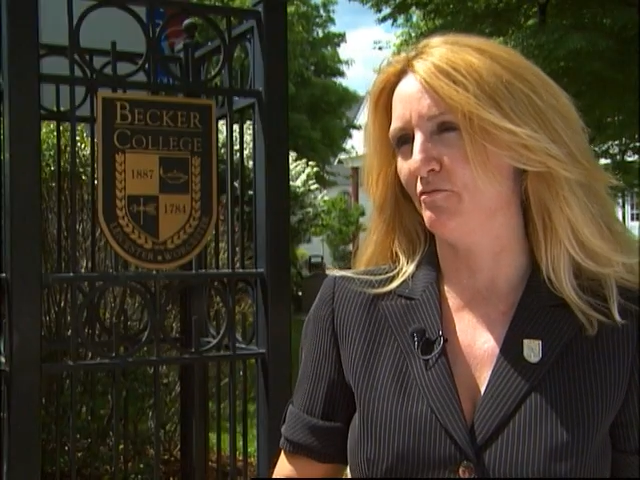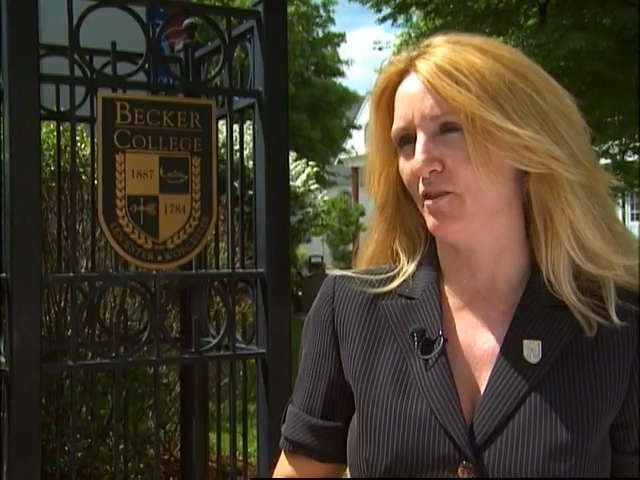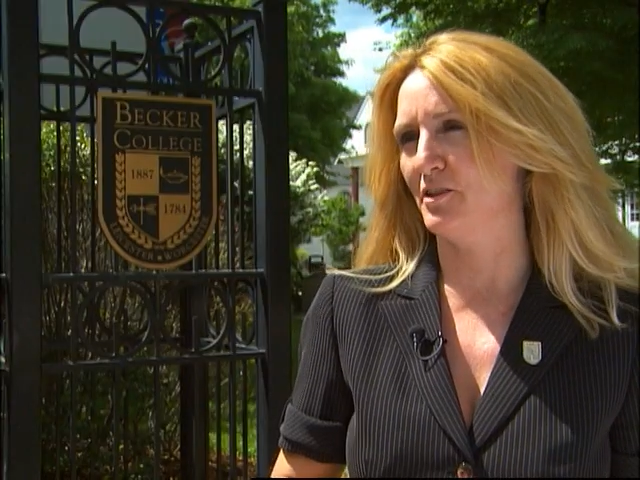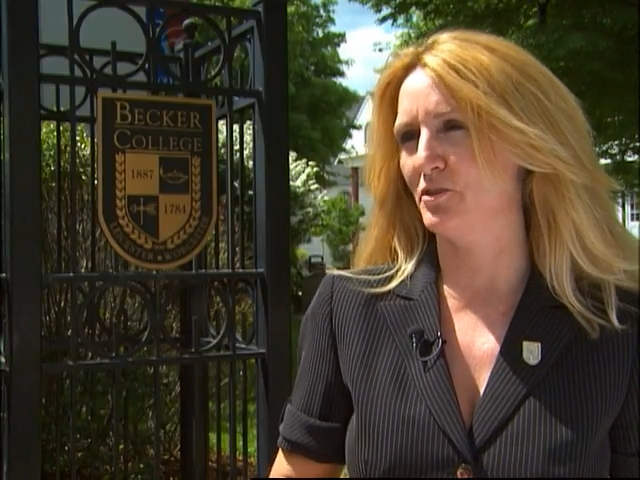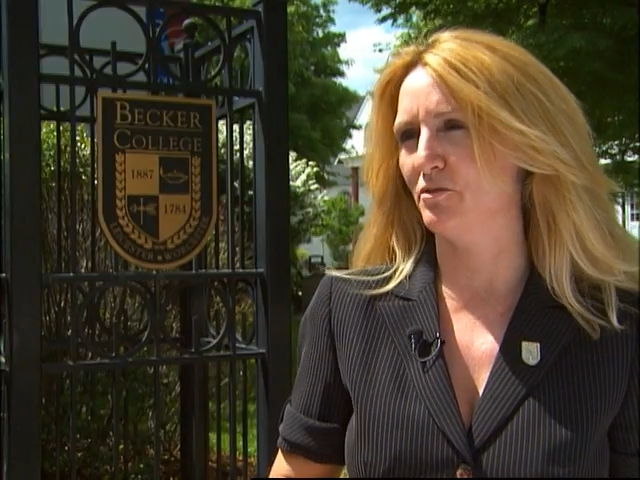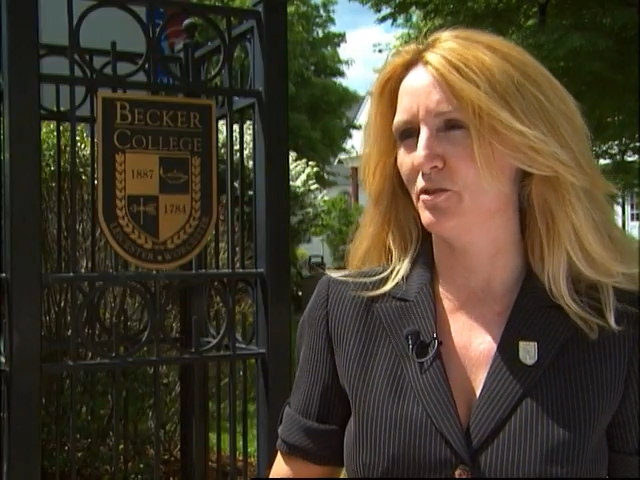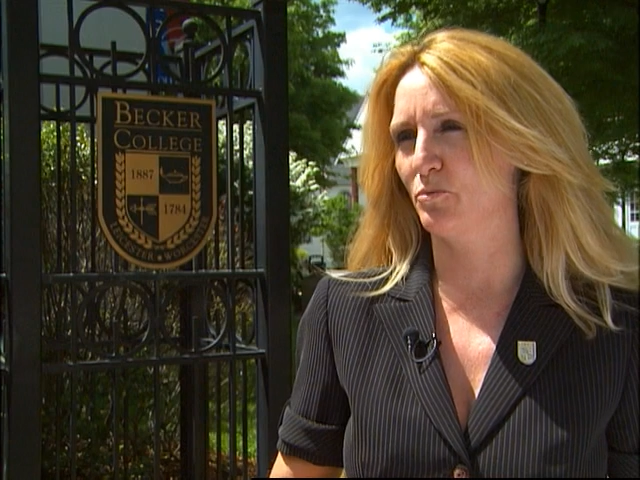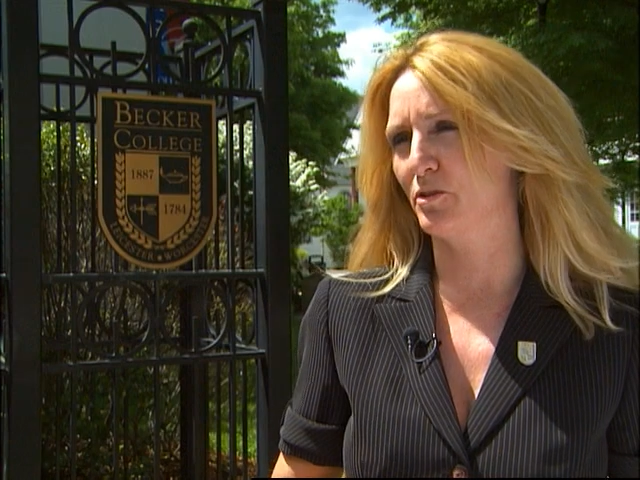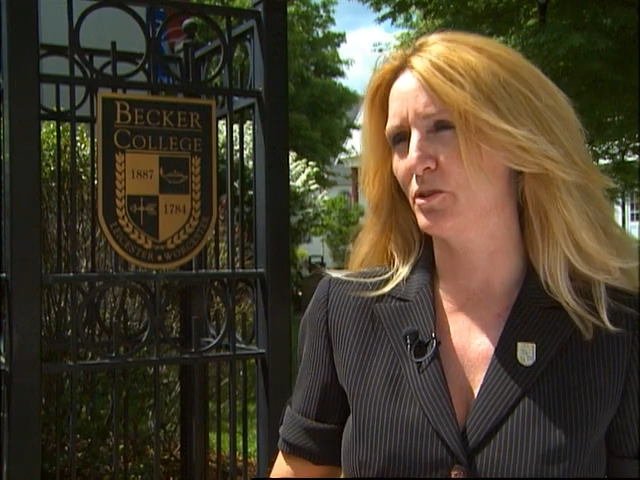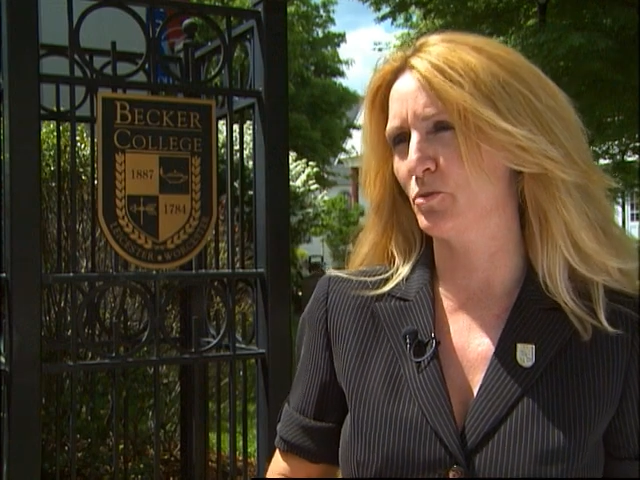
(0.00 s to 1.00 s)
advisor
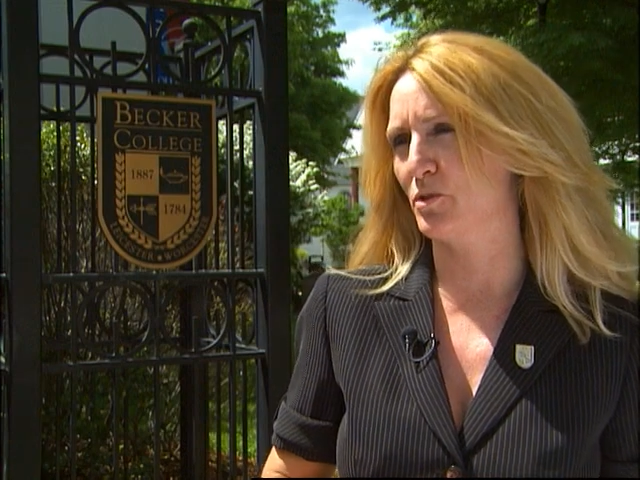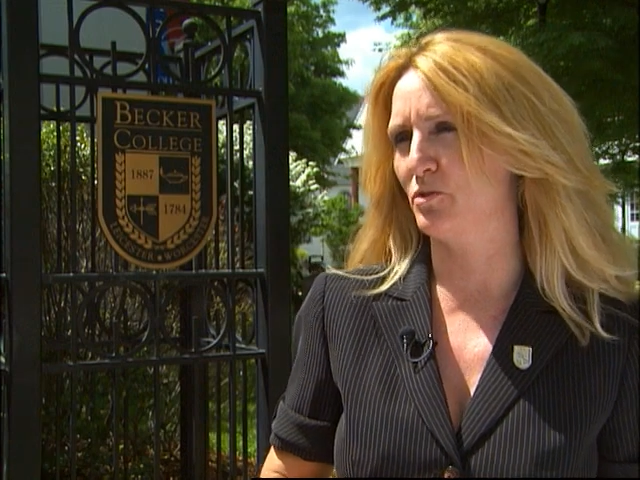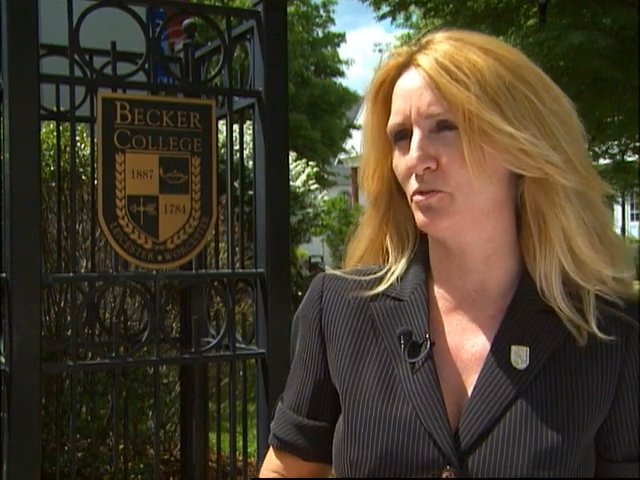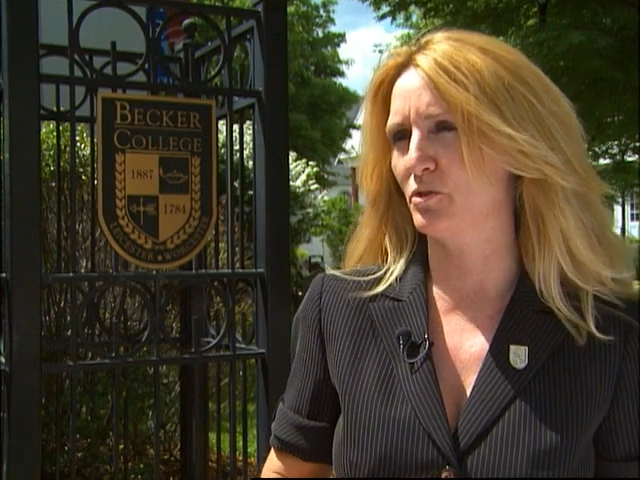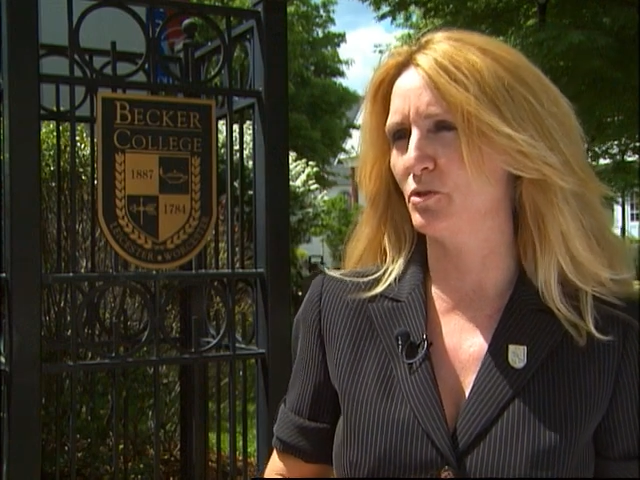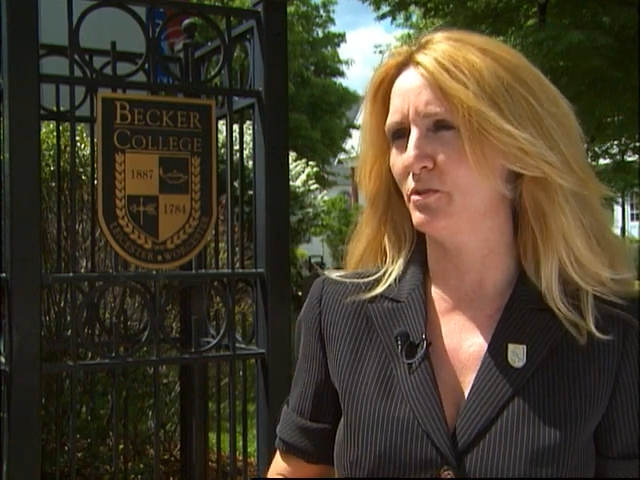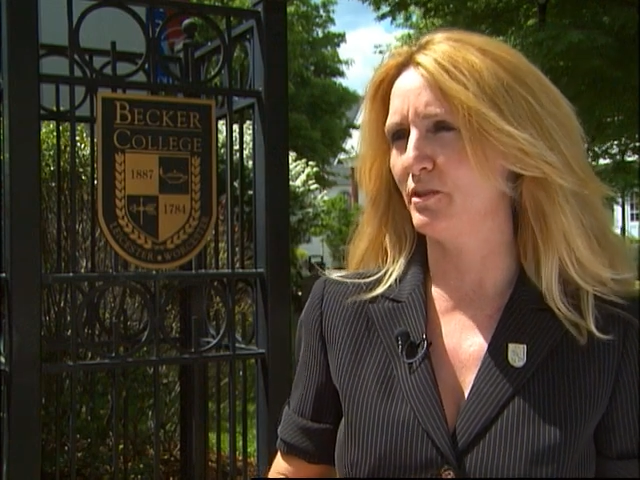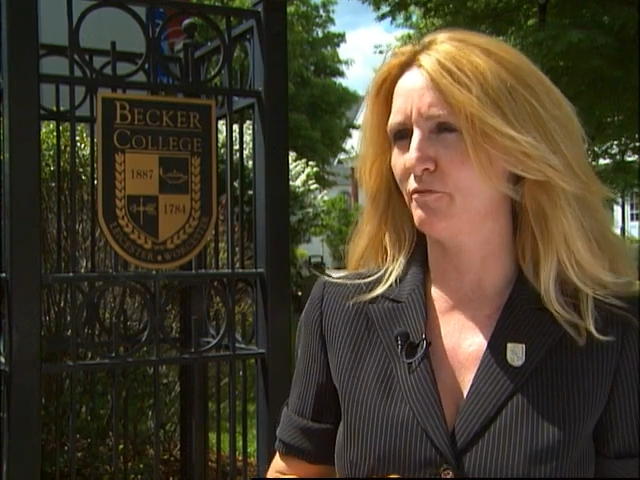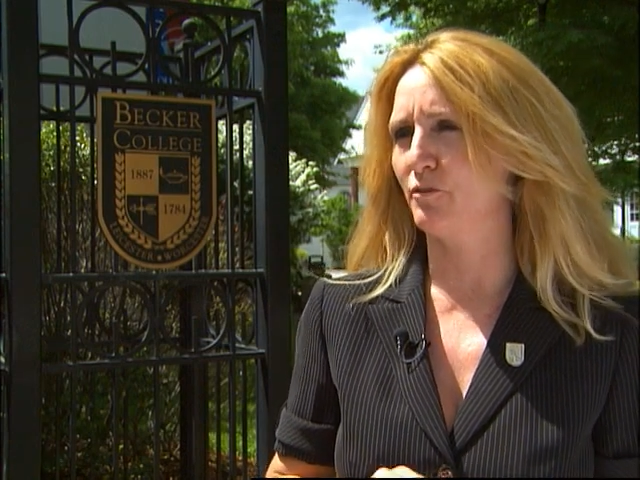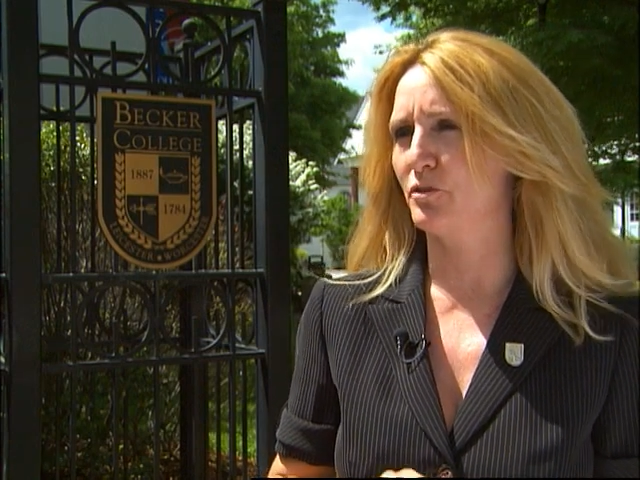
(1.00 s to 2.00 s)
that works with students
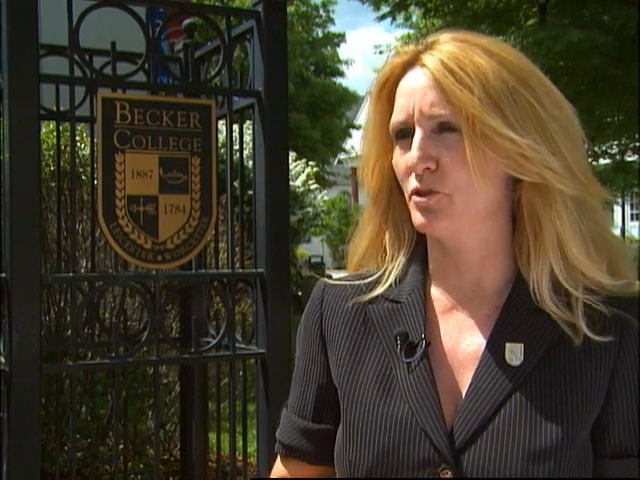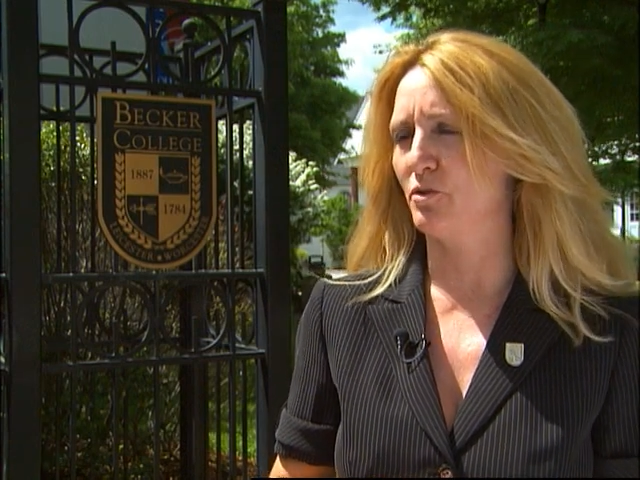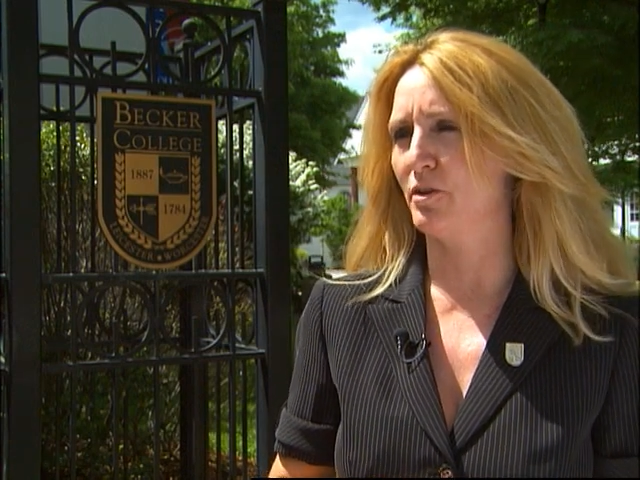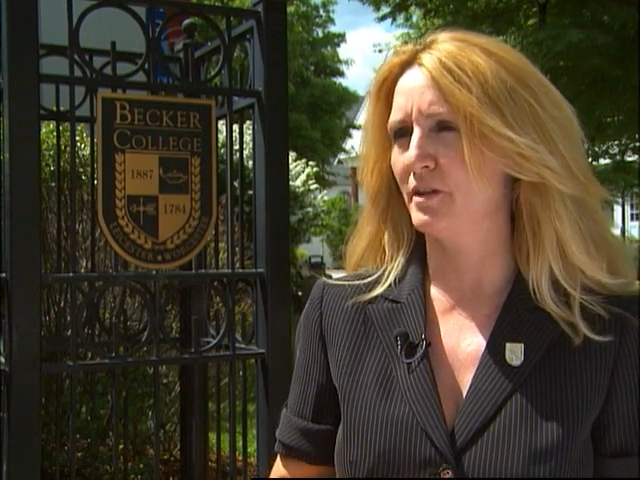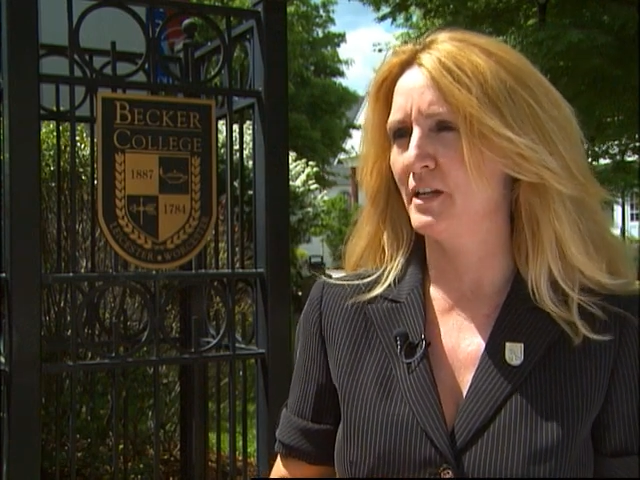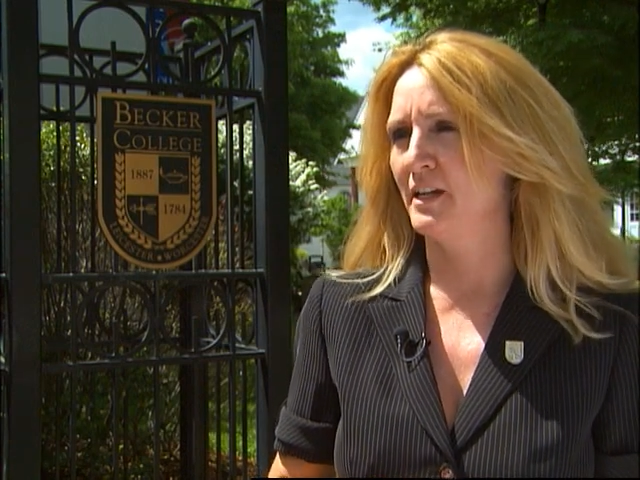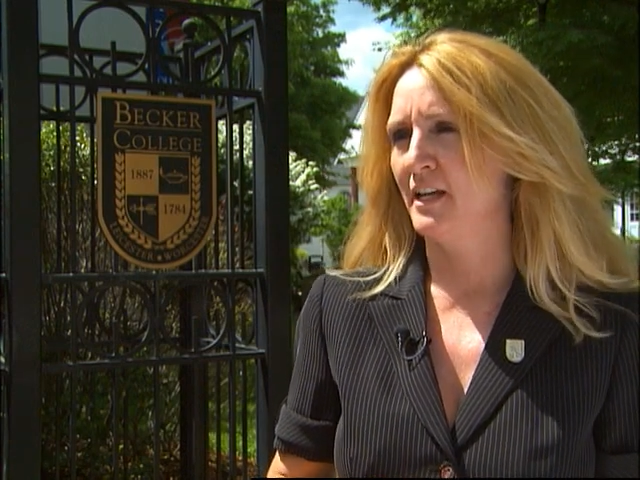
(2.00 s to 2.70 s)
when they first start